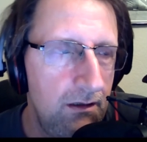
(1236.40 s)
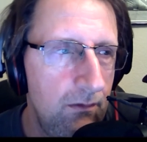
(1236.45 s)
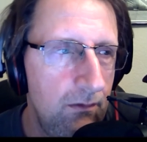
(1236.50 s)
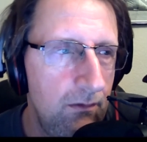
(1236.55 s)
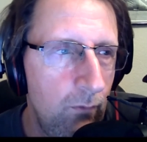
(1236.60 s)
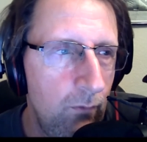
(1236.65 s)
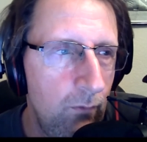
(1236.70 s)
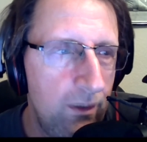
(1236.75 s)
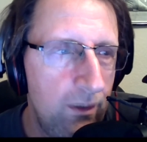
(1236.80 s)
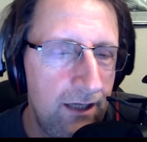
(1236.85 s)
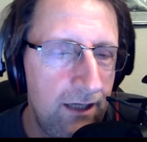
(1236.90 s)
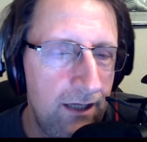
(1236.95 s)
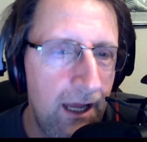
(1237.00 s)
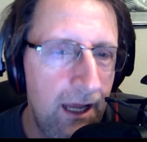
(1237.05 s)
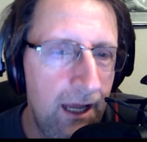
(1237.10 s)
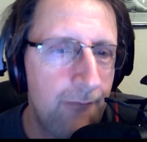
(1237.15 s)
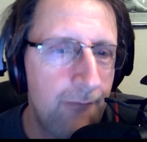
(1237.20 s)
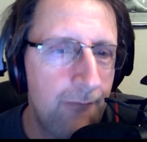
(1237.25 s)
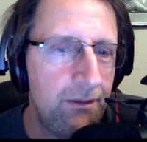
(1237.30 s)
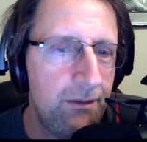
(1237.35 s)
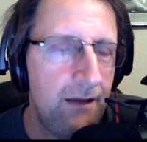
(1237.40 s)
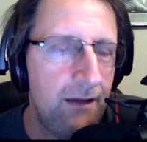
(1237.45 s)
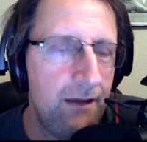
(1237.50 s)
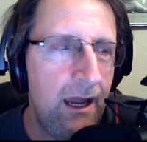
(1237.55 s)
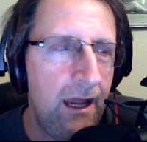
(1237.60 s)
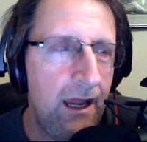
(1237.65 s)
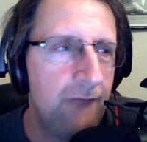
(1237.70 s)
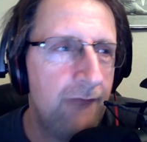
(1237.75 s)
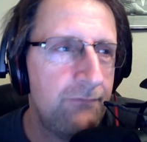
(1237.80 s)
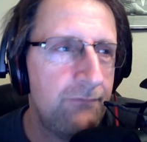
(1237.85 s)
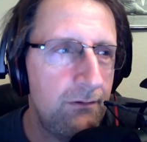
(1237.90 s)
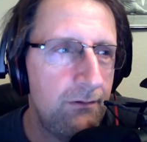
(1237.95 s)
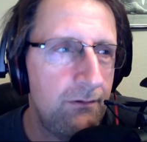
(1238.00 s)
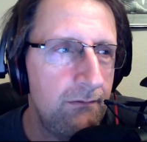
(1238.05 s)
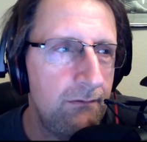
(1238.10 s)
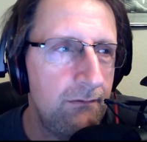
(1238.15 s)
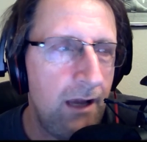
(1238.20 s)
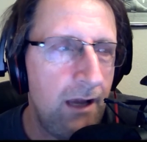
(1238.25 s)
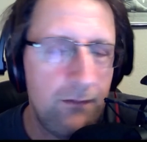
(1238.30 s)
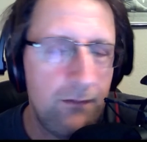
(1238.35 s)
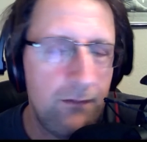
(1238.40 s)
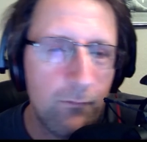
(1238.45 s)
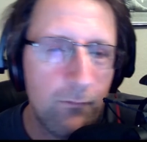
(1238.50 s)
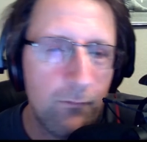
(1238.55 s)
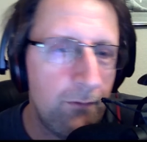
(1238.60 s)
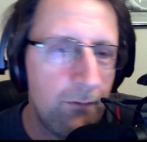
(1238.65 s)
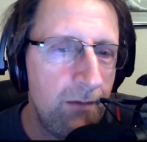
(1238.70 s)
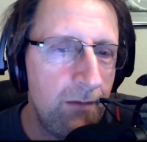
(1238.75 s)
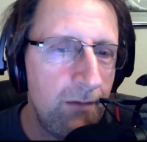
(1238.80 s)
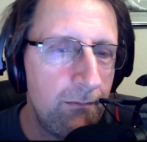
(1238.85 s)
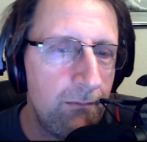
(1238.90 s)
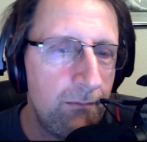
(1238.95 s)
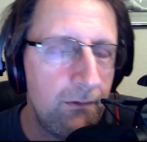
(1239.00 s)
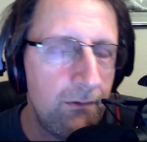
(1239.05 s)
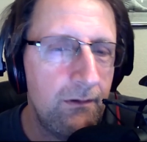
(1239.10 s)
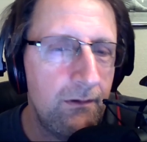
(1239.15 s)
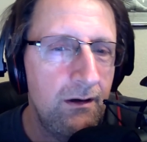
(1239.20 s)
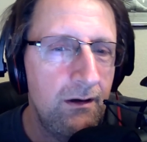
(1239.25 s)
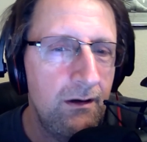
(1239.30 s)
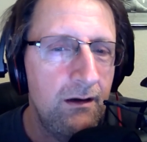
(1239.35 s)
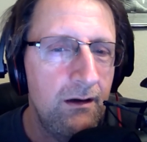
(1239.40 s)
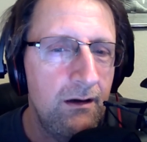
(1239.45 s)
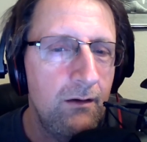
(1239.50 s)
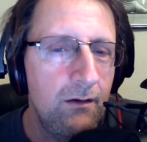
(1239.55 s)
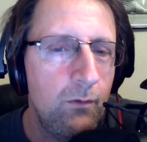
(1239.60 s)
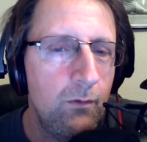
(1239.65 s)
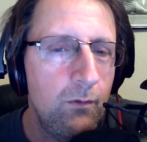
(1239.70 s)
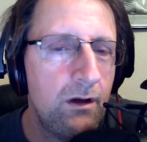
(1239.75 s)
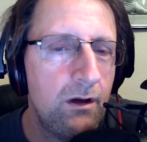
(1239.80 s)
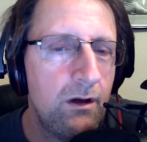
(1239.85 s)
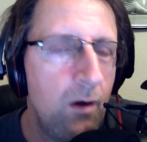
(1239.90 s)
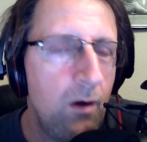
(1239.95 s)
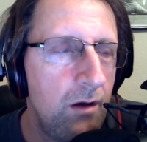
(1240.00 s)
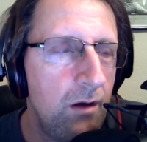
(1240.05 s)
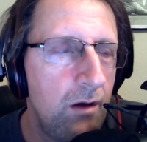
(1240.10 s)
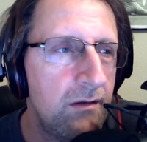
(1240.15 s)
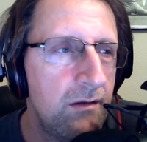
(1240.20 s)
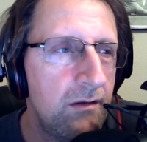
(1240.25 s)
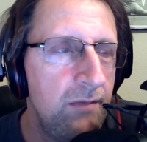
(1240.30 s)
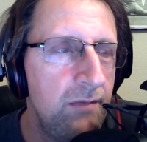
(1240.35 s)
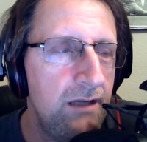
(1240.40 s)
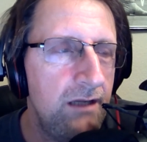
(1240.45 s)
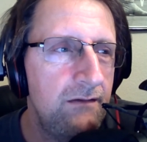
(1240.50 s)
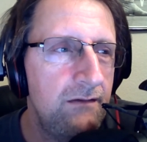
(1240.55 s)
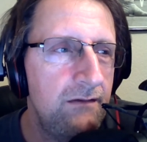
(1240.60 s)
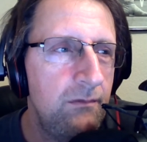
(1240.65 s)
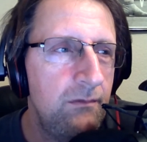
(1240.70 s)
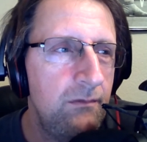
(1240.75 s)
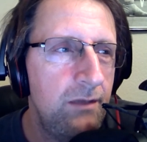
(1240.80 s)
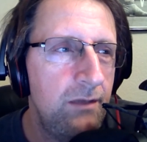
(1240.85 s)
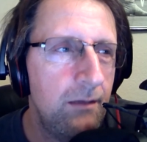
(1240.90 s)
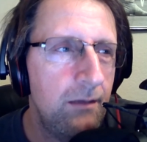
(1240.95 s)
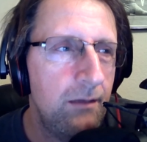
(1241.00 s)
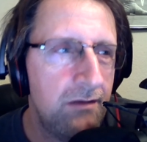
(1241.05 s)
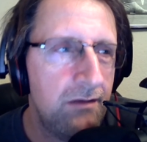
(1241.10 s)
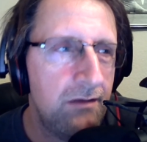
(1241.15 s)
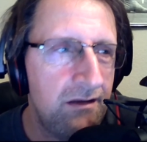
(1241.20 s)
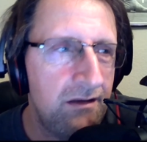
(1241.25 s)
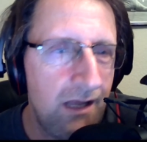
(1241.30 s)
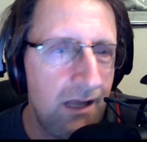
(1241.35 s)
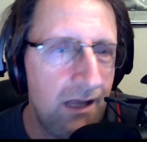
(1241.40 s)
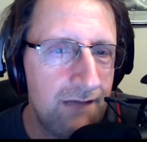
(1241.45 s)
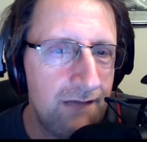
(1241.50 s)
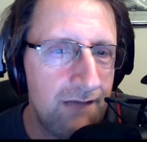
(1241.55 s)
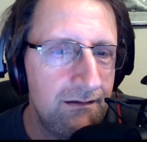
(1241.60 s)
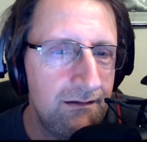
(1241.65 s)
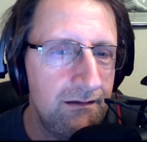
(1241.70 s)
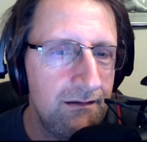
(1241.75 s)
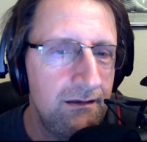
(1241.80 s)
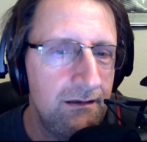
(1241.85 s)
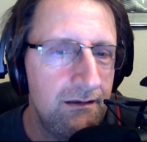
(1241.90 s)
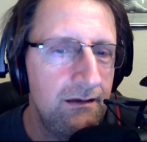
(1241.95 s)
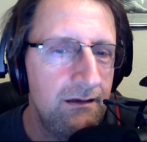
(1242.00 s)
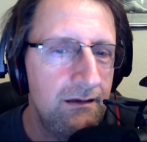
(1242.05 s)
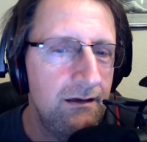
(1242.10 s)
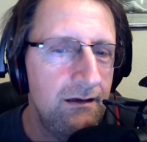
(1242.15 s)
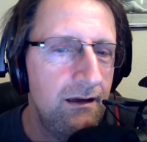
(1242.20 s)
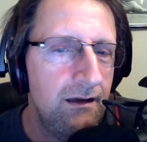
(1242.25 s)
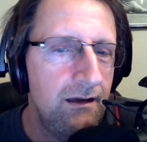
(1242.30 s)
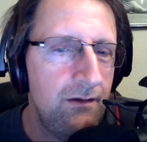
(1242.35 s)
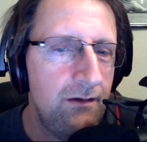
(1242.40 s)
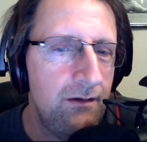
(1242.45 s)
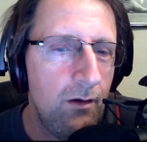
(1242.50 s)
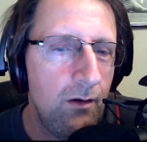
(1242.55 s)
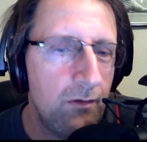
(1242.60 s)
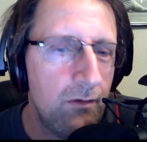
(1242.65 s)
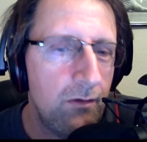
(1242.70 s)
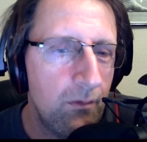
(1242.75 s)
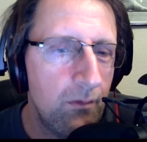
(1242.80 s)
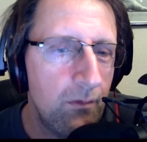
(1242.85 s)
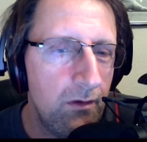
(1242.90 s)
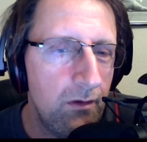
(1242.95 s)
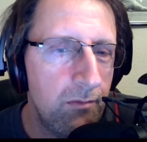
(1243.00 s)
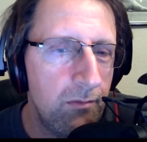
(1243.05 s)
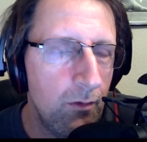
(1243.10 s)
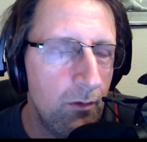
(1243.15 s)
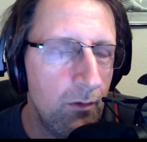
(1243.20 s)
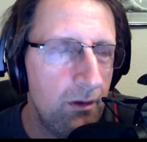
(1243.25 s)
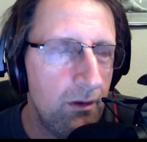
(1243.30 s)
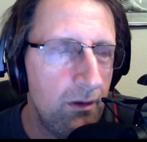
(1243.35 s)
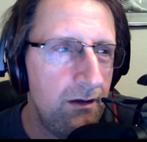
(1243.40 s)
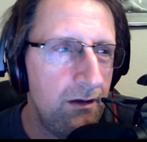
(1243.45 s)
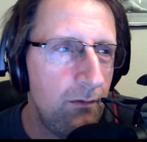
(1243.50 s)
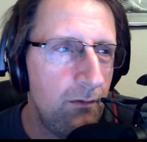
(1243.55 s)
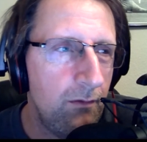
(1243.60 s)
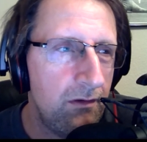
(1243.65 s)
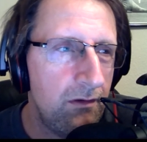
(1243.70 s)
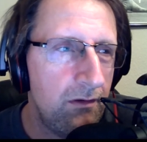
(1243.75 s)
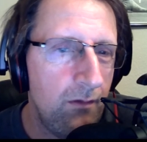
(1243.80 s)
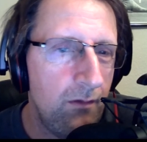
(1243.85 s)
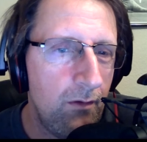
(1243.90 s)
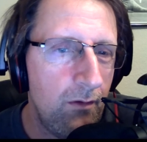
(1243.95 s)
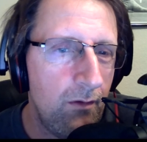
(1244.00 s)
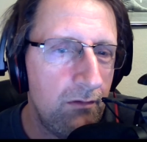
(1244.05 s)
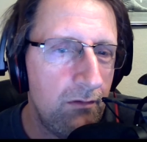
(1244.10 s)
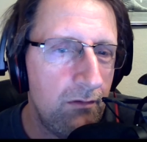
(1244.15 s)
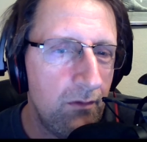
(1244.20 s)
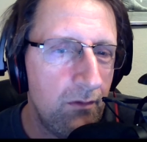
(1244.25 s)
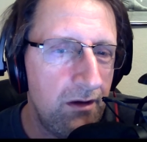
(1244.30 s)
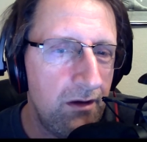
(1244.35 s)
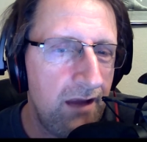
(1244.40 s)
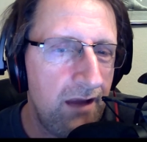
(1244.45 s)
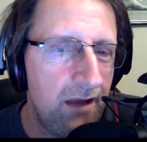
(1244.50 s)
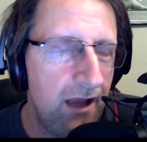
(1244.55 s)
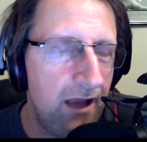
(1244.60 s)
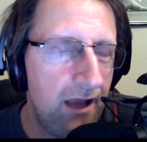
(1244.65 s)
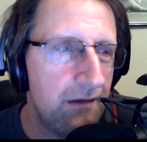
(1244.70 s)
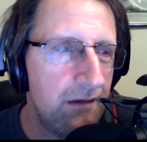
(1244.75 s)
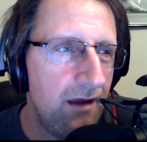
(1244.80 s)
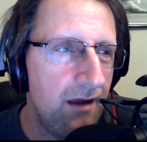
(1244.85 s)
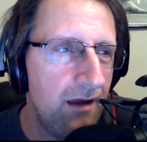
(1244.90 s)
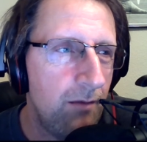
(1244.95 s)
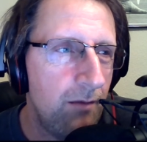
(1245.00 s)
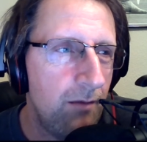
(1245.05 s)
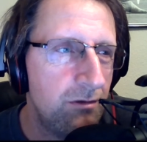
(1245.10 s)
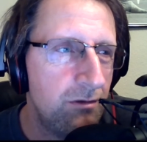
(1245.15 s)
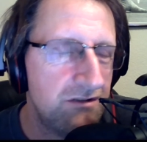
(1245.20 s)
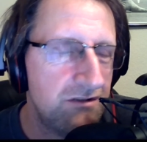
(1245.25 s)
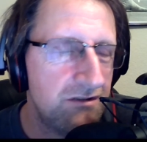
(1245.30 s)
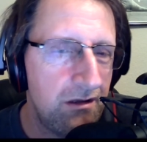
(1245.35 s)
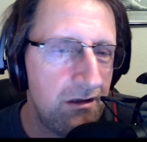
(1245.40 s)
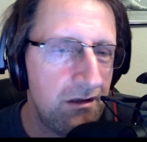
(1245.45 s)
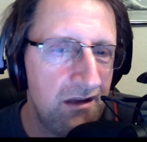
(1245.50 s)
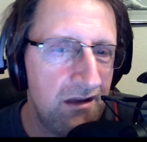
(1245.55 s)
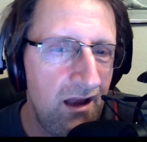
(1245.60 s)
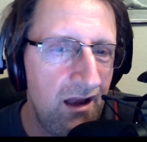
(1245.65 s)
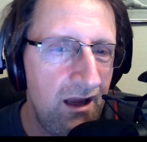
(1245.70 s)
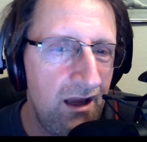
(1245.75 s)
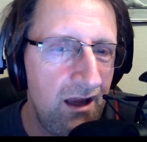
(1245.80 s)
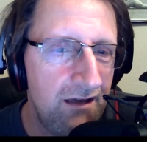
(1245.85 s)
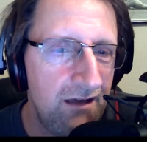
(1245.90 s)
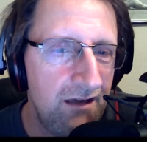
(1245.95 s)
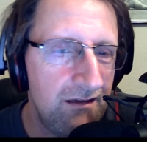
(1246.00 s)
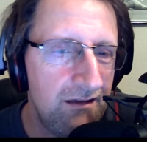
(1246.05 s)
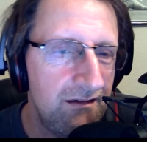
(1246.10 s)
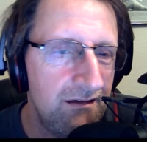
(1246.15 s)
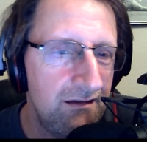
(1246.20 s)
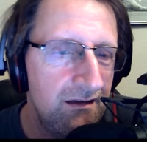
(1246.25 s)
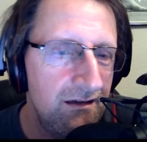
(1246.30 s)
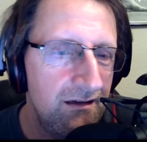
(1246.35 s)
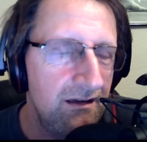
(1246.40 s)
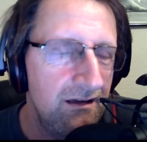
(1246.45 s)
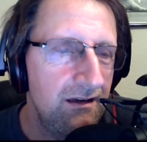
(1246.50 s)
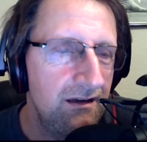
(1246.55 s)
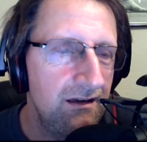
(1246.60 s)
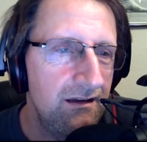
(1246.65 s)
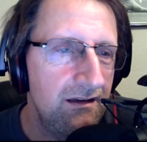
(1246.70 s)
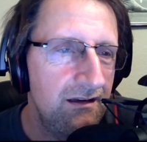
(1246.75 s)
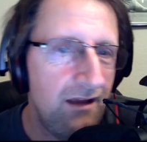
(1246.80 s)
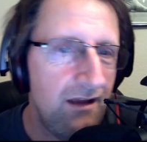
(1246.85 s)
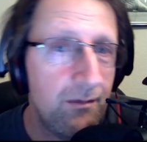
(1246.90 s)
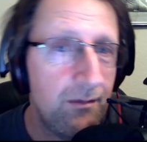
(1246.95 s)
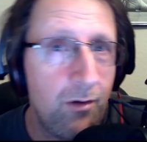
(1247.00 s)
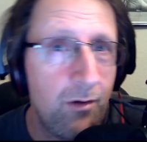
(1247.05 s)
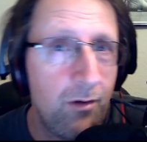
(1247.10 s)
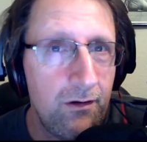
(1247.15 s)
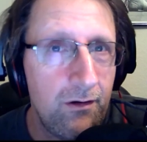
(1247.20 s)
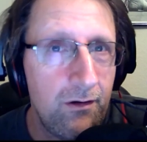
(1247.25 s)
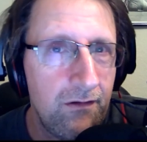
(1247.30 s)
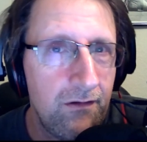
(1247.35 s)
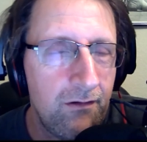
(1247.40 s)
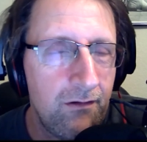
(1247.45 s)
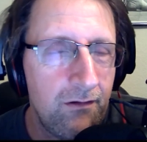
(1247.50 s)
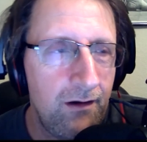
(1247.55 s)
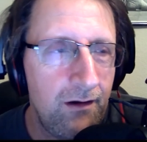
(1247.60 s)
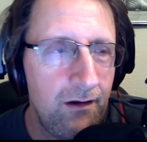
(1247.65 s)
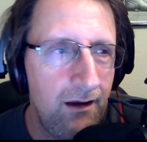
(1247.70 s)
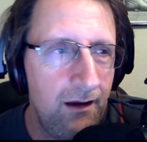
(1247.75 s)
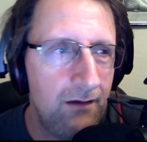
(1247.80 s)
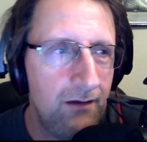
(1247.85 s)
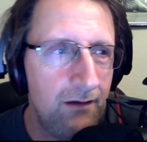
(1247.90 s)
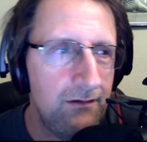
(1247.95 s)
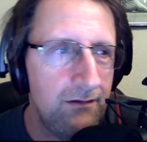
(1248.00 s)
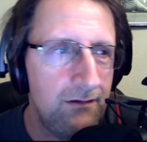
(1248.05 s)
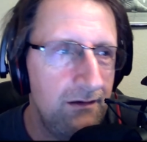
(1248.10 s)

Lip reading: what had happened after. I don't remember what caused me to be upset. I know I was always bullied, and I was always cast out, pushed aside, and not a part of the crowd.